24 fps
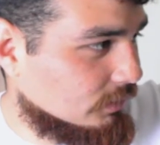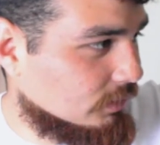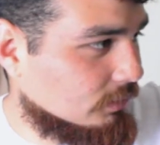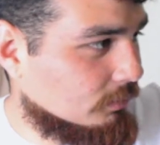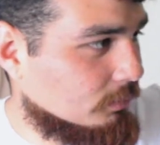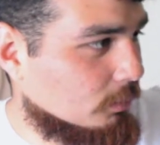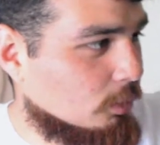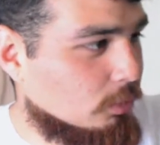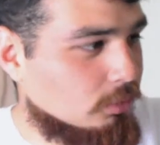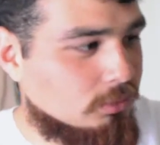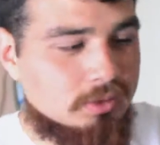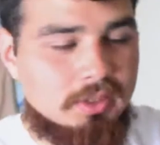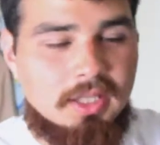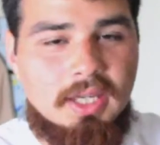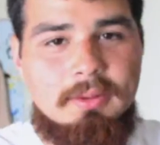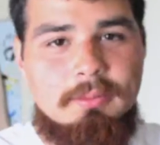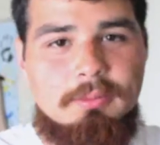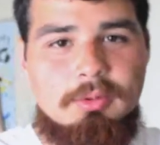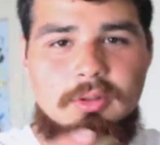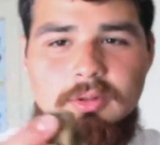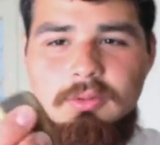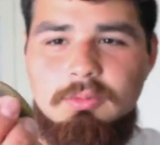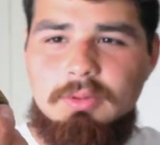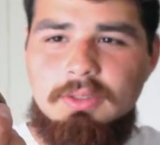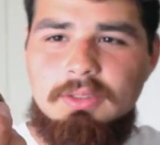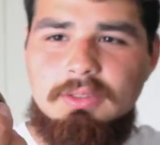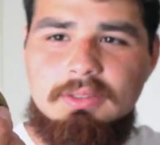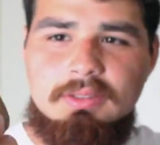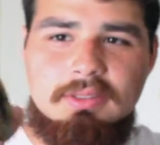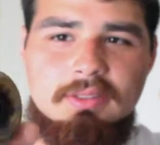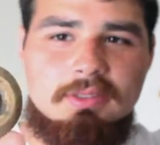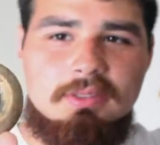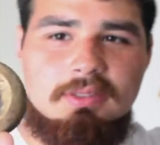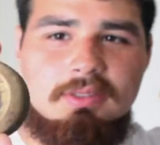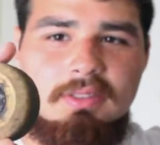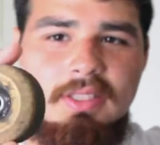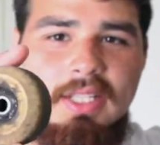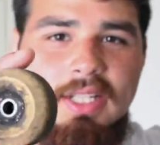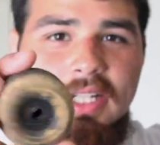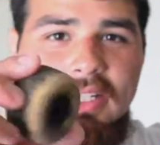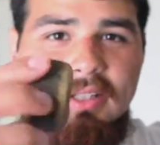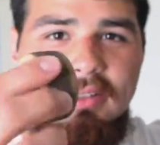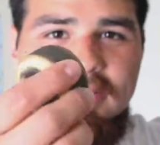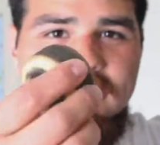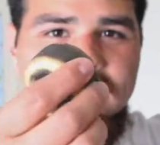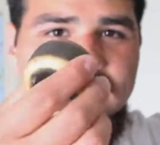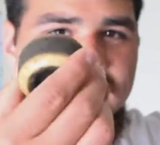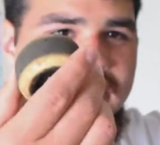some old skateboard wheels that
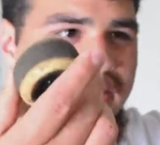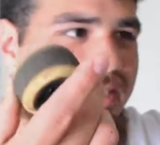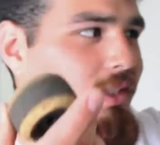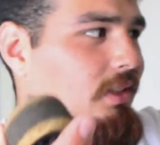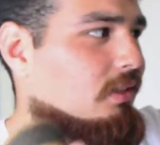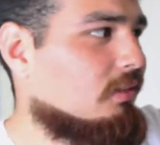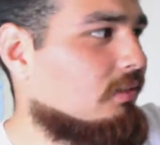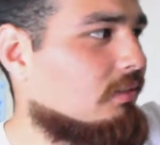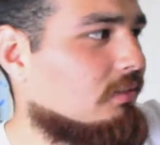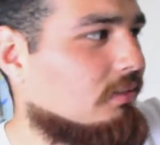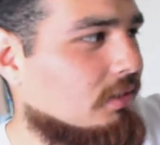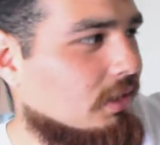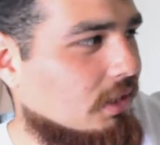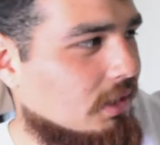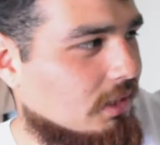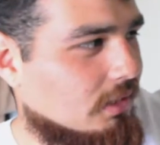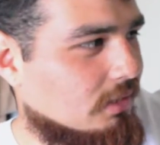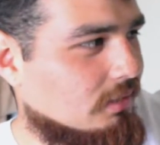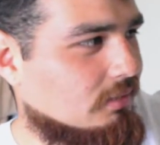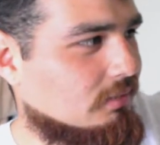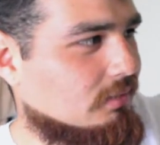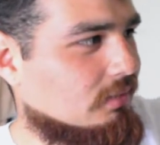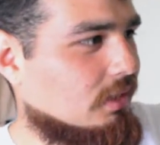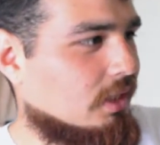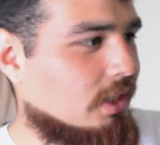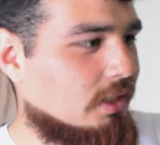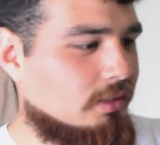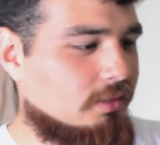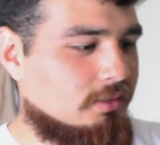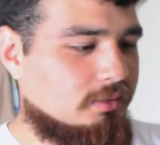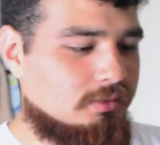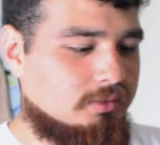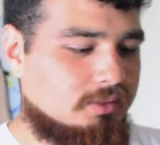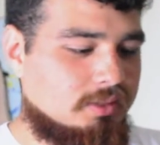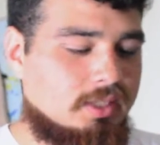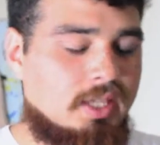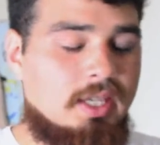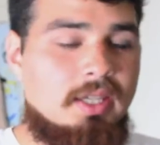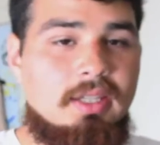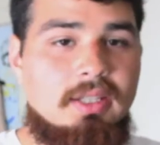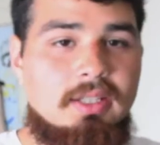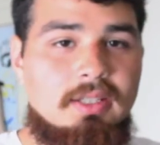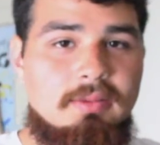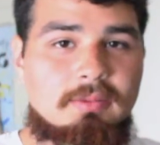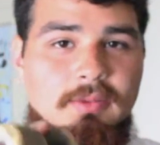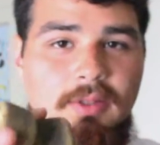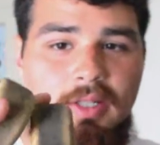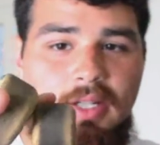I don't need, you know. I don't skate
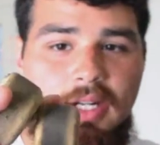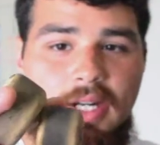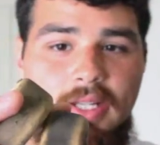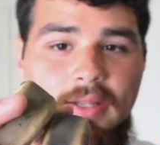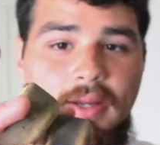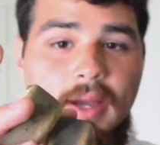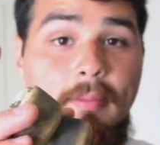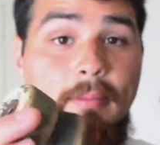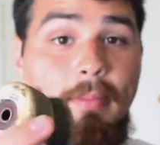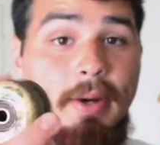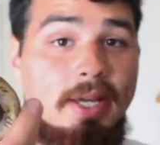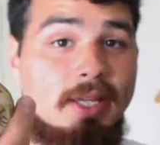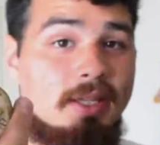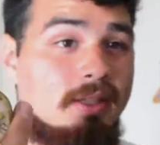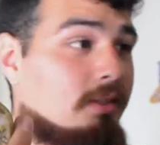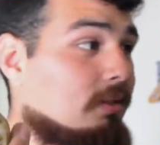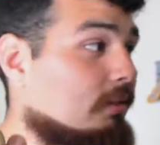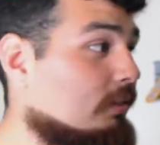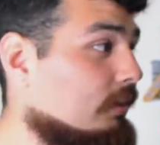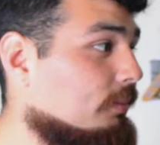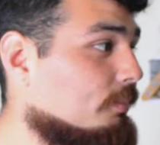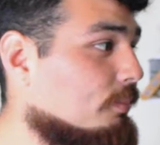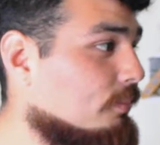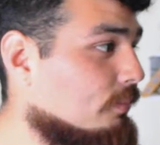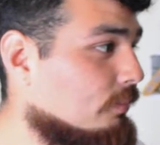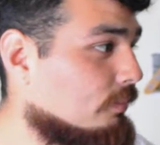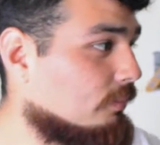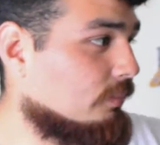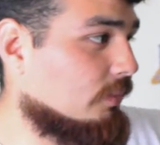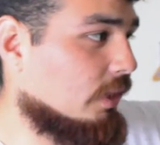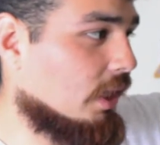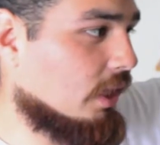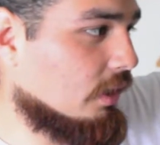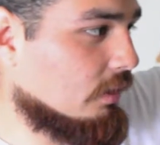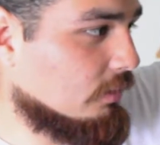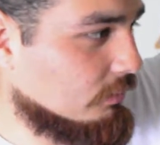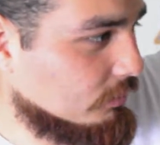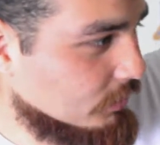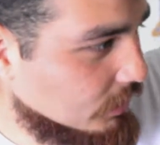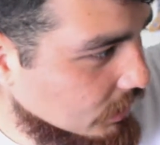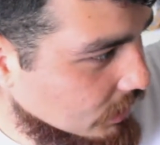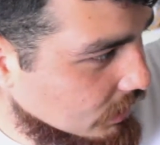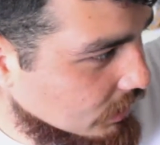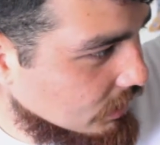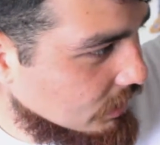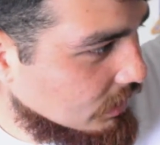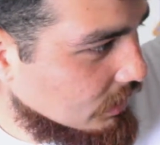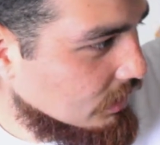anymore. I, I bike now,
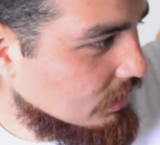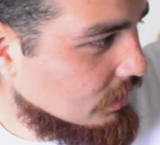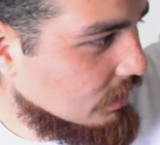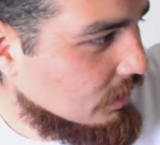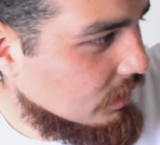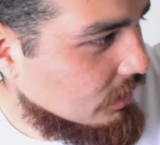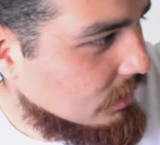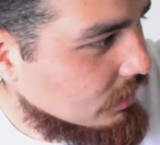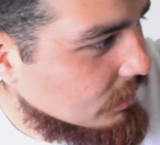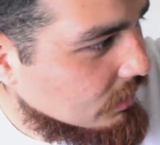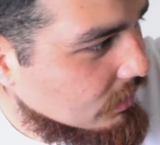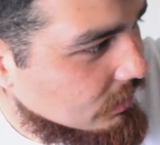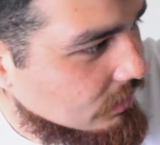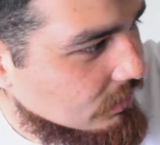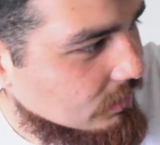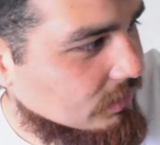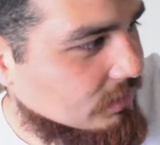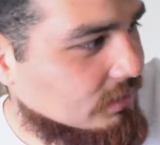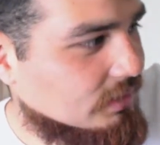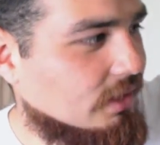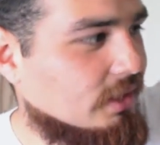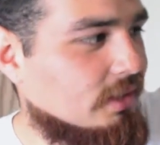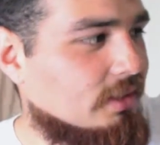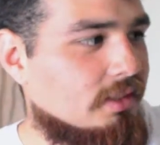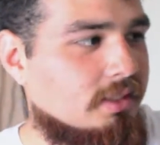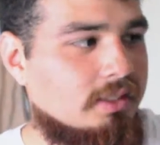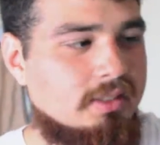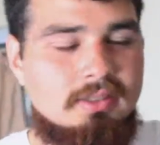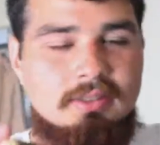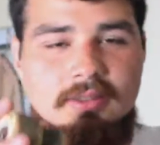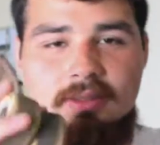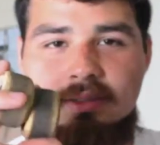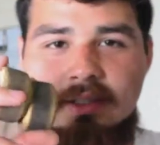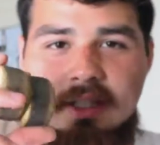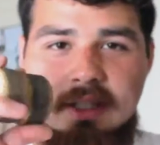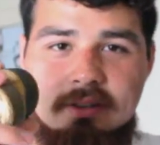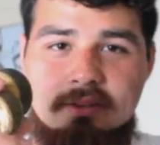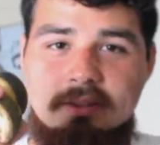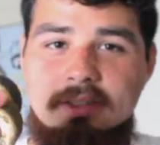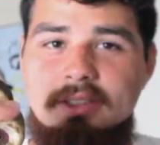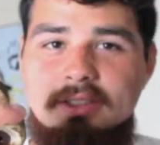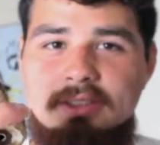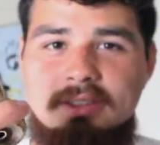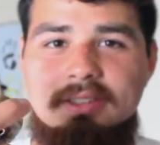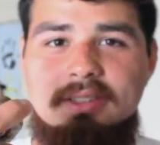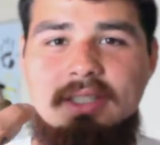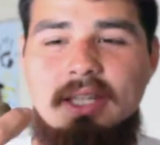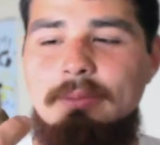but let's say these. I don't
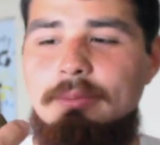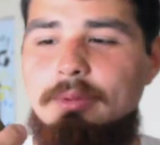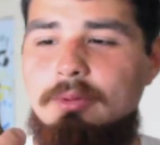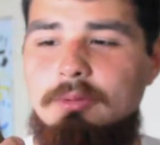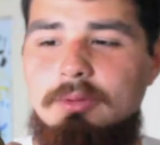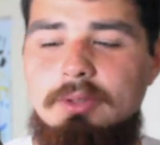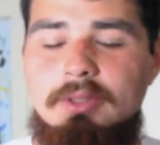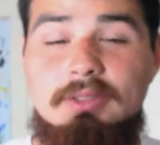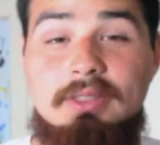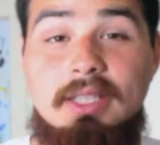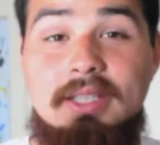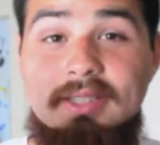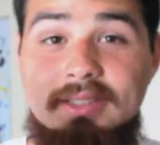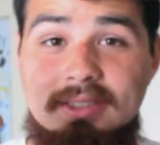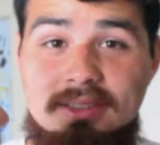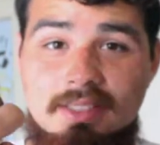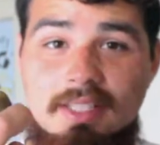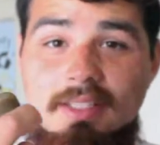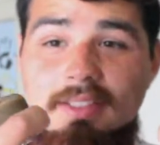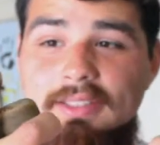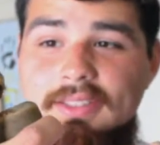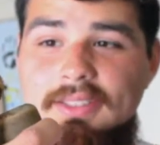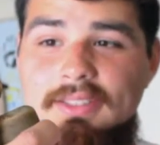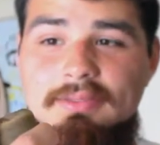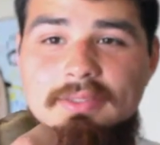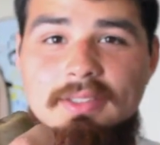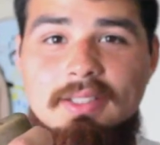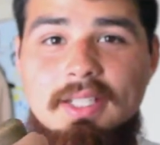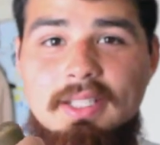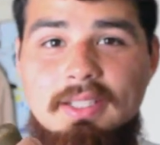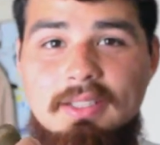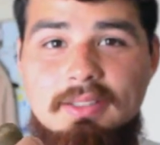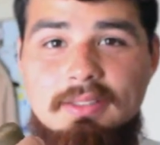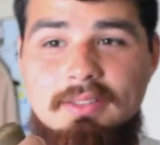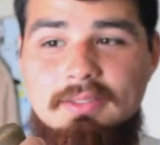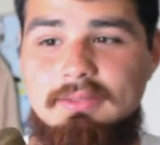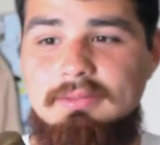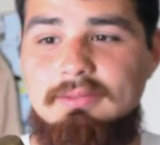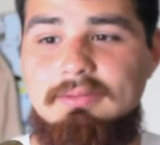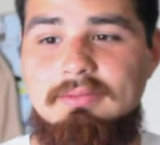need these skateboard wheels. I could sell these for like